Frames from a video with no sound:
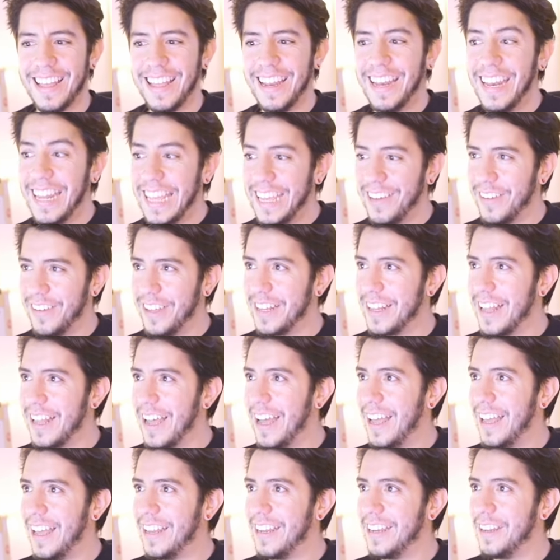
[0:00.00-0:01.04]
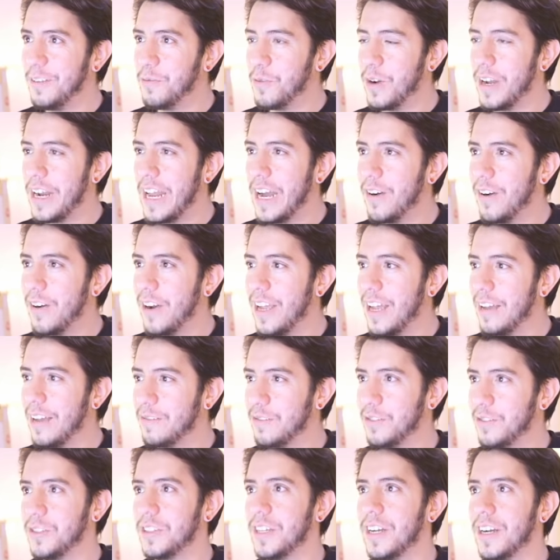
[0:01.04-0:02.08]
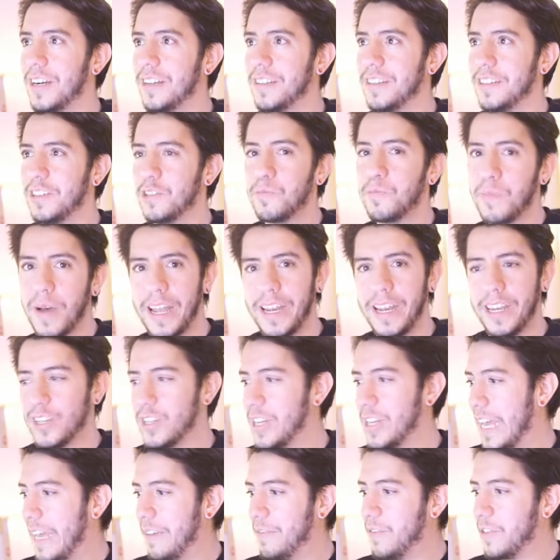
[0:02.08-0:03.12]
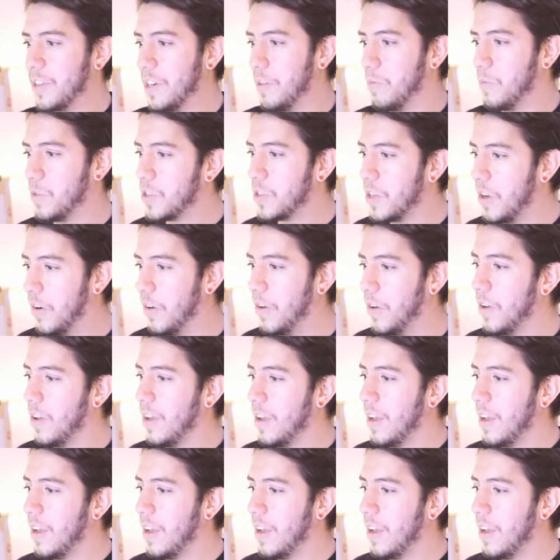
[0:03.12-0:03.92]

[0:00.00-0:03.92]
leave it, and in 1 hour I have to start the Spanish live stream. So